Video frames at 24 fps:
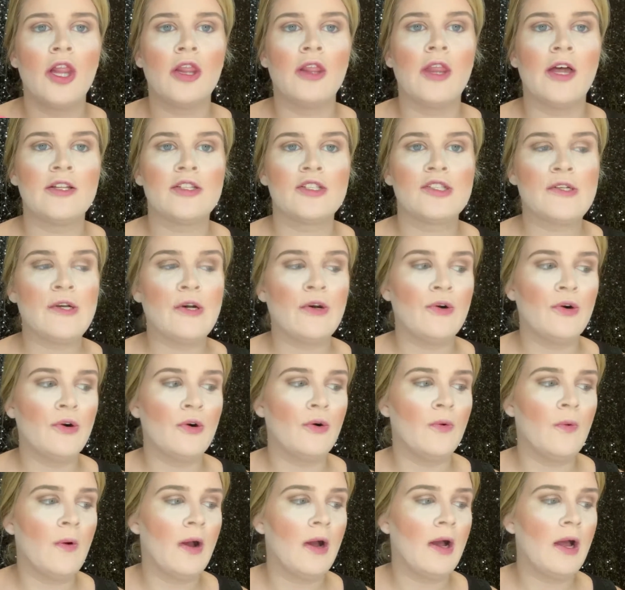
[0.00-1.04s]
let's
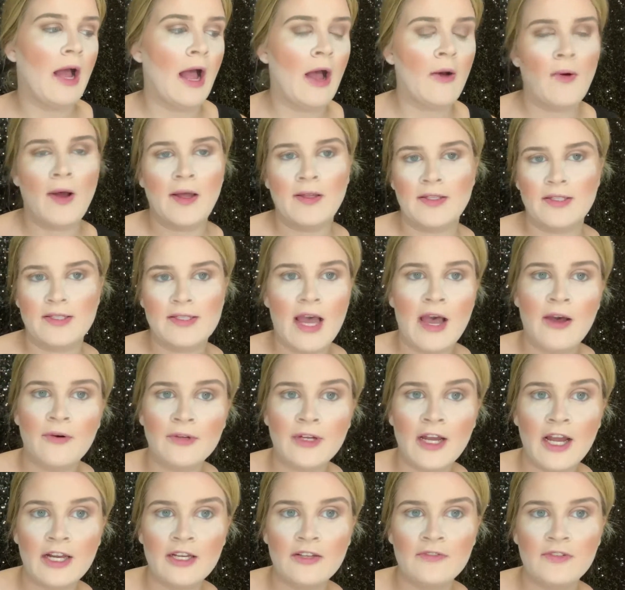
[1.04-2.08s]
go out on the
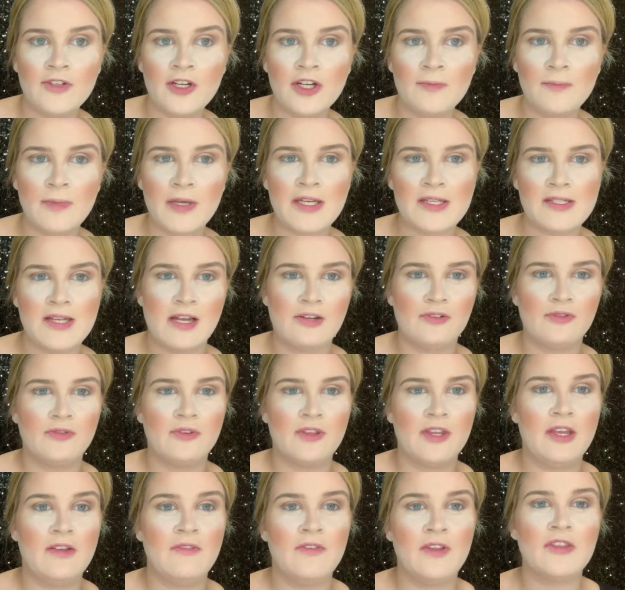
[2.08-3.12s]
town kind of look, because I
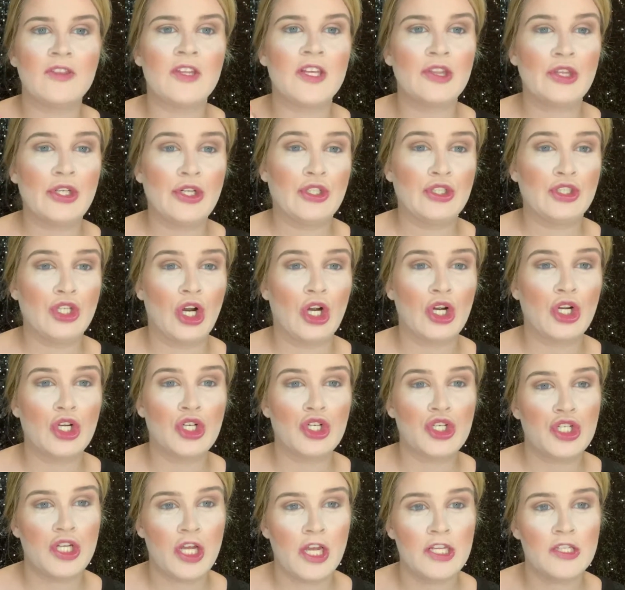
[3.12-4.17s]
don't even think their
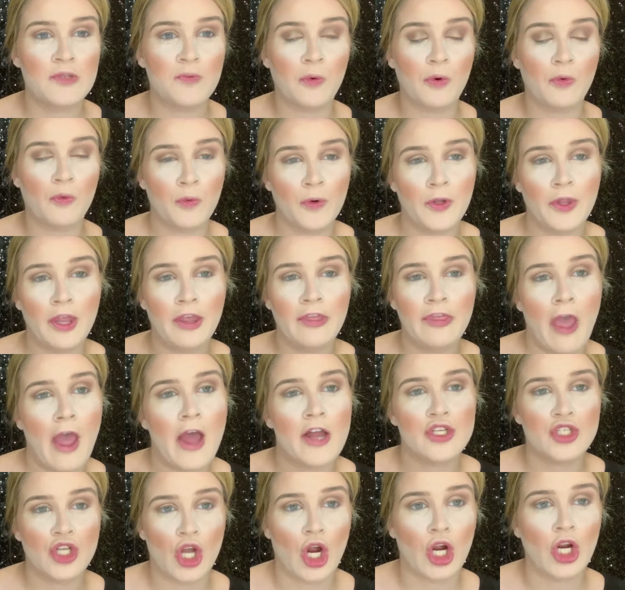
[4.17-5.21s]
darker shades were really
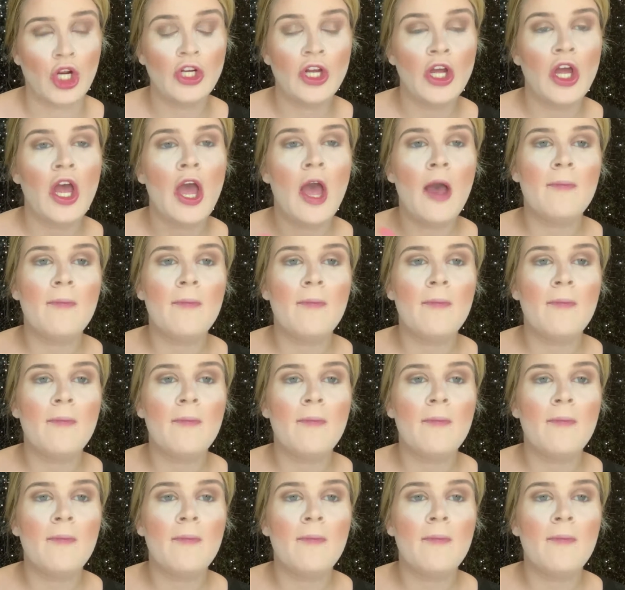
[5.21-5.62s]
that dark.